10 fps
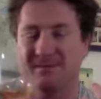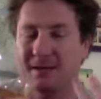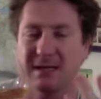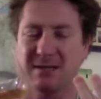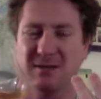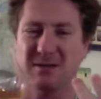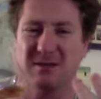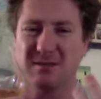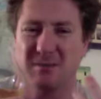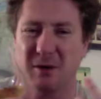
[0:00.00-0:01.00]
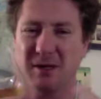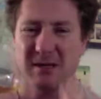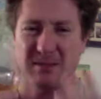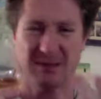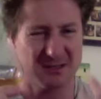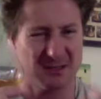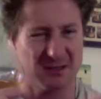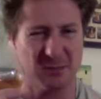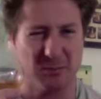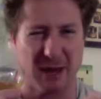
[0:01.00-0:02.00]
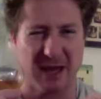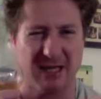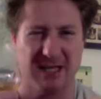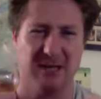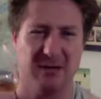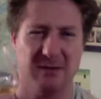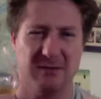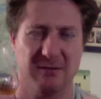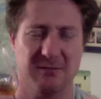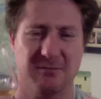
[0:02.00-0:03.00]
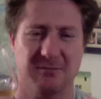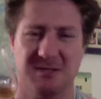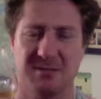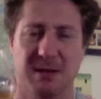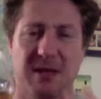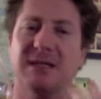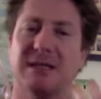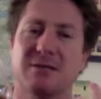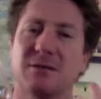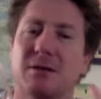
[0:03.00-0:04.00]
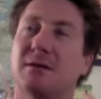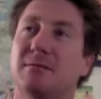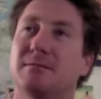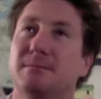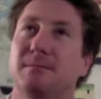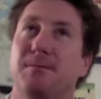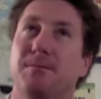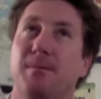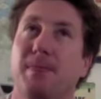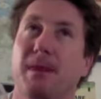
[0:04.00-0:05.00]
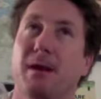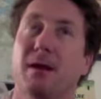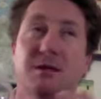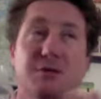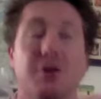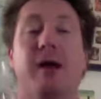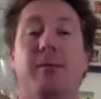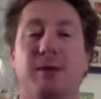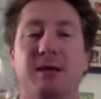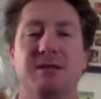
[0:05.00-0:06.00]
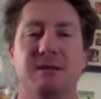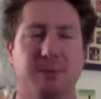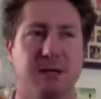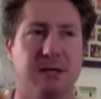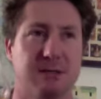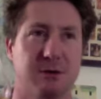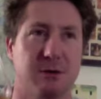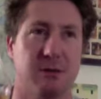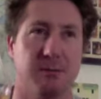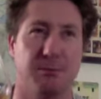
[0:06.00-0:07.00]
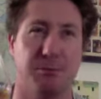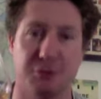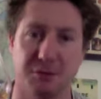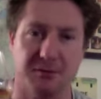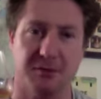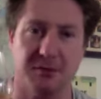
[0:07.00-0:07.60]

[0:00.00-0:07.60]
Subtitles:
it's not smoky, but it's kind of a bacony kind of a smell. It's not It's not unpleasant, but it's not a beautiful